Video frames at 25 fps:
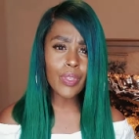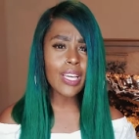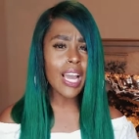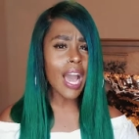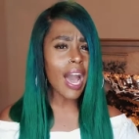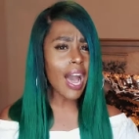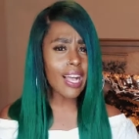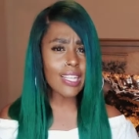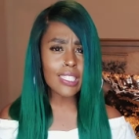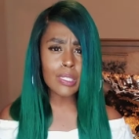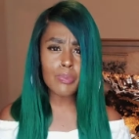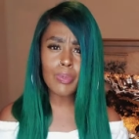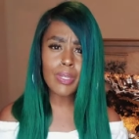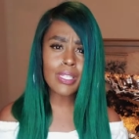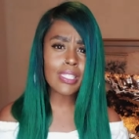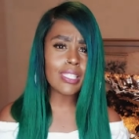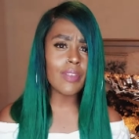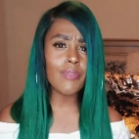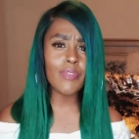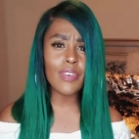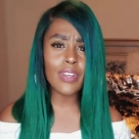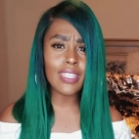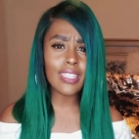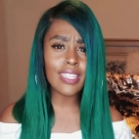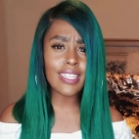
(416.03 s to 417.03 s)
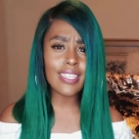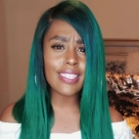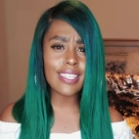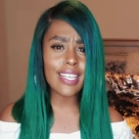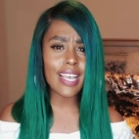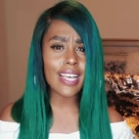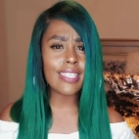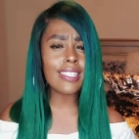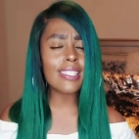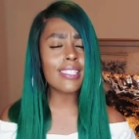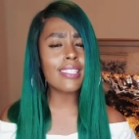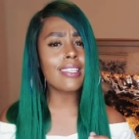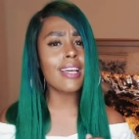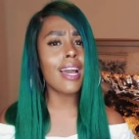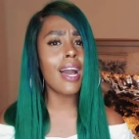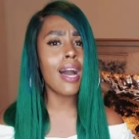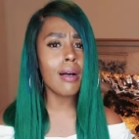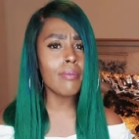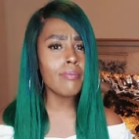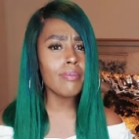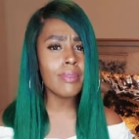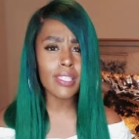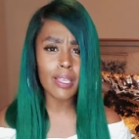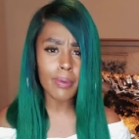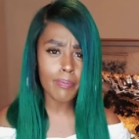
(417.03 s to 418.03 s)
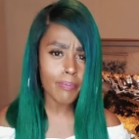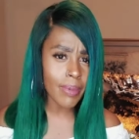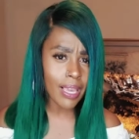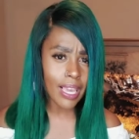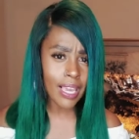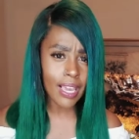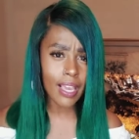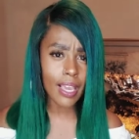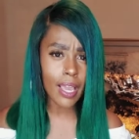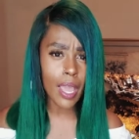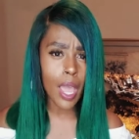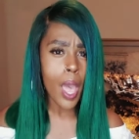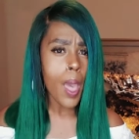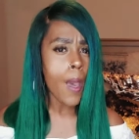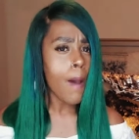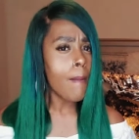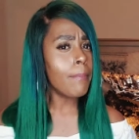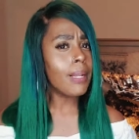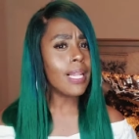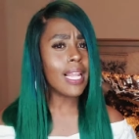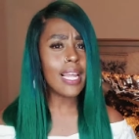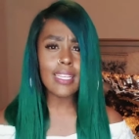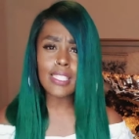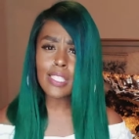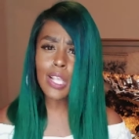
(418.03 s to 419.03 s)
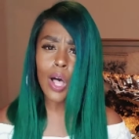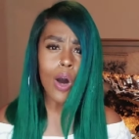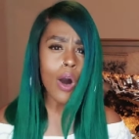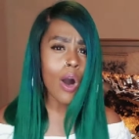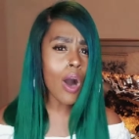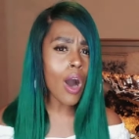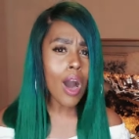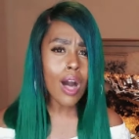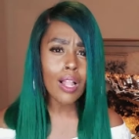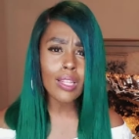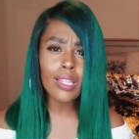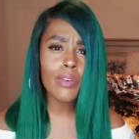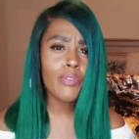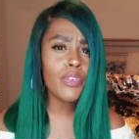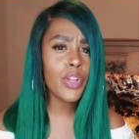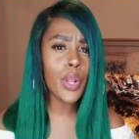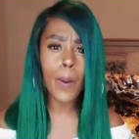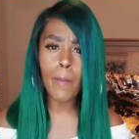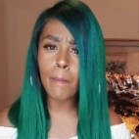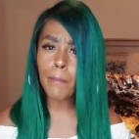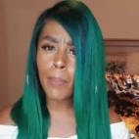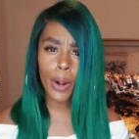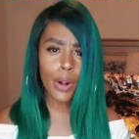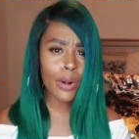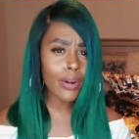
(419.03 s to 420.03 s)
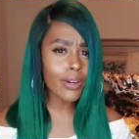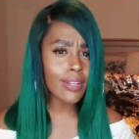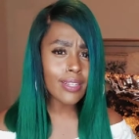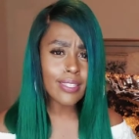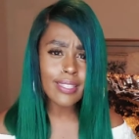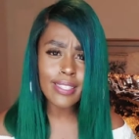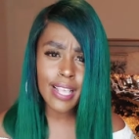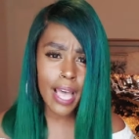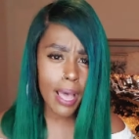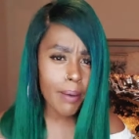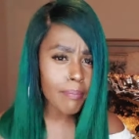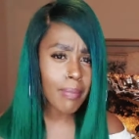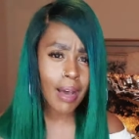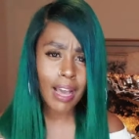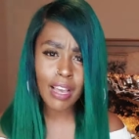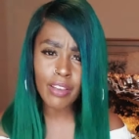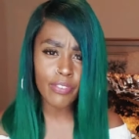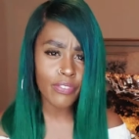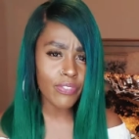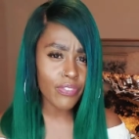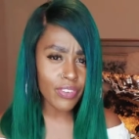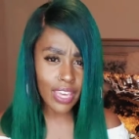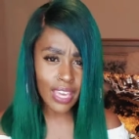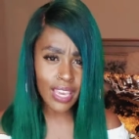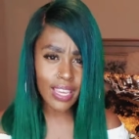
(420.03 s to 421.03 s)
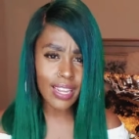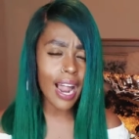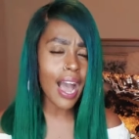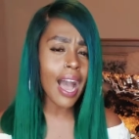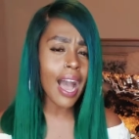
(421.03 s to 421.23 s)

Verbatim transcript: God specifically says, Come to me, place all of your burdens at my feet.